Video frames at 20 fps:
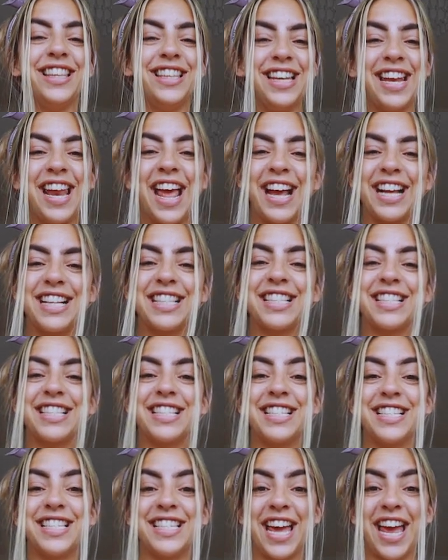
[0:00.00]
the
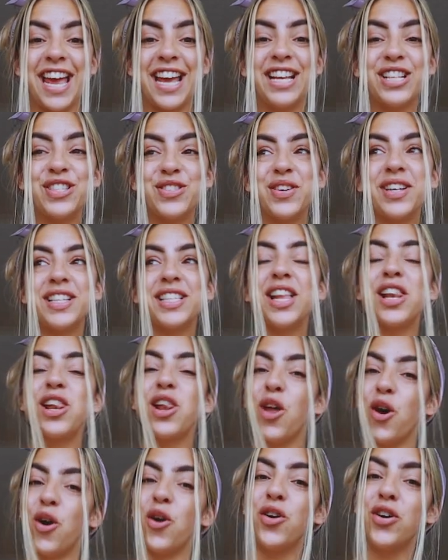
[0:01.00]
next day. So it's
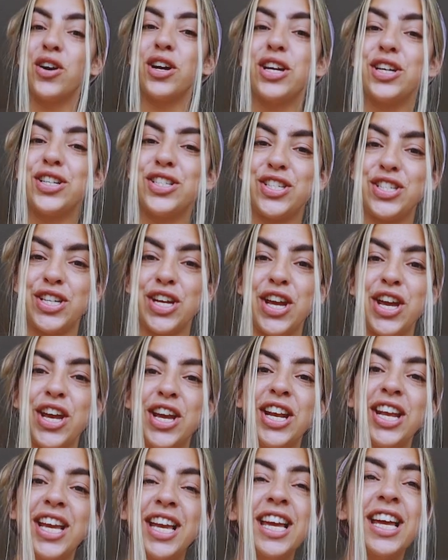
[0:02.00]
a long
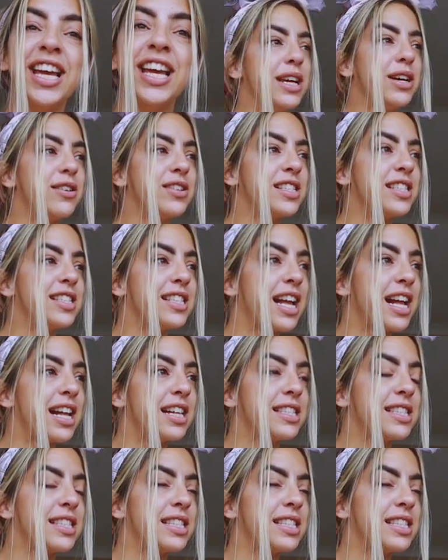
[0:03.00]
journey. How many hours is that?